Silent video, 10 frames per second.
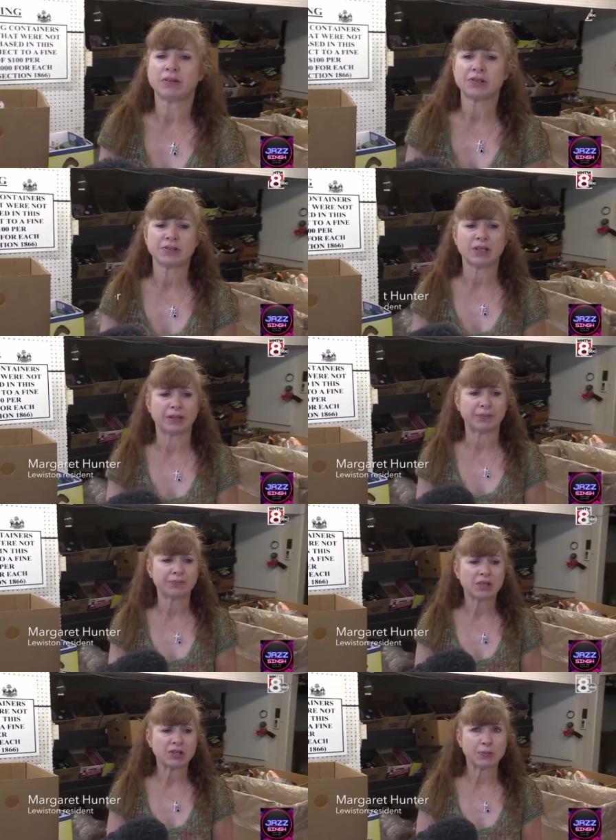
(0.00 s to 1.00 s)
This uh,
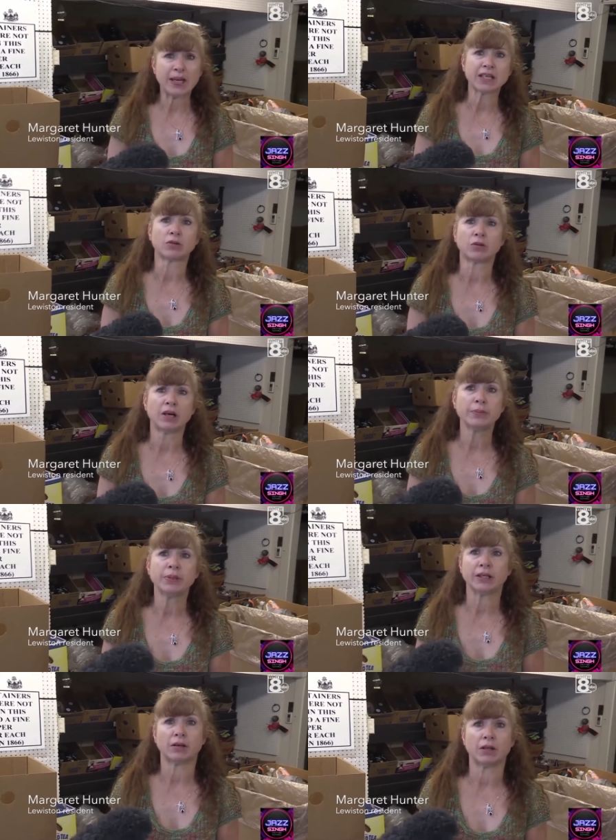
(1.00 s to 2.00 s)
spike in
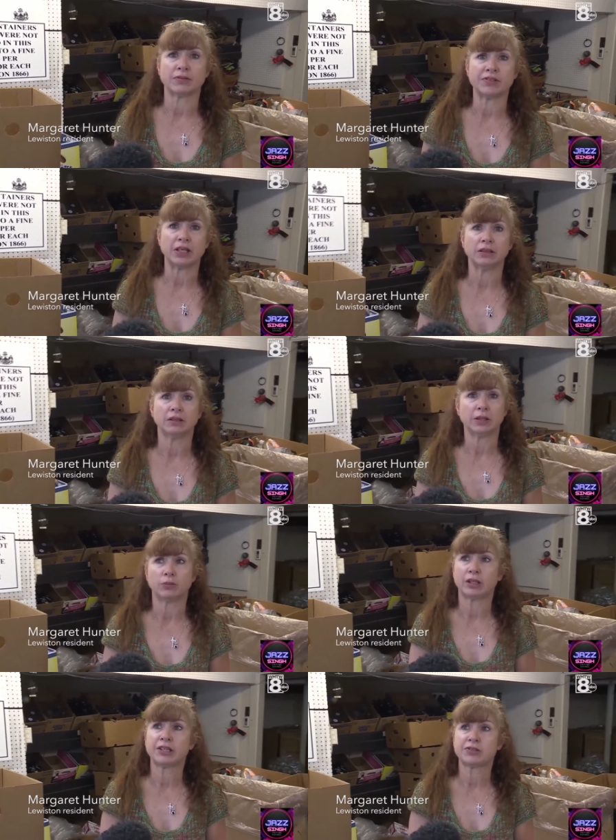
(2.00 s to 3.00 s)
crime here all of a sudden,
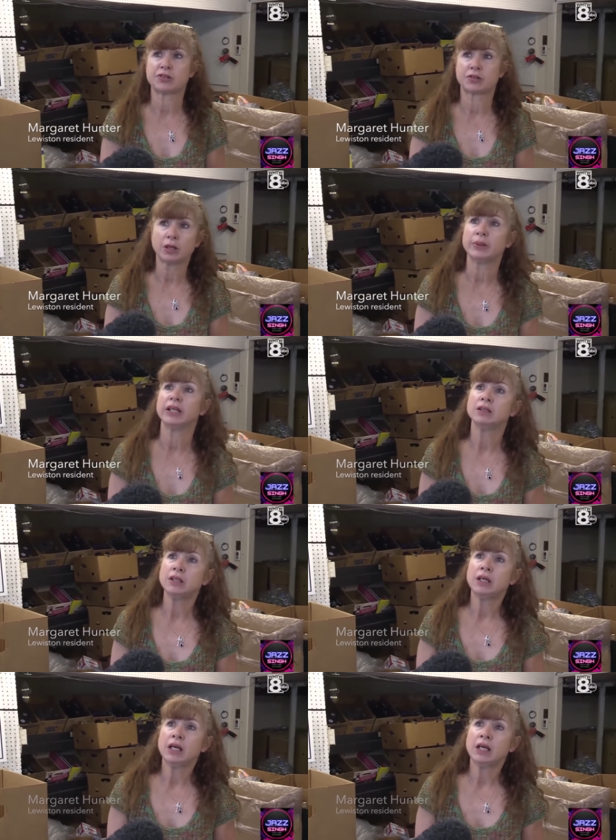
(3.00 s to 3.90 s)
it really is disturbing.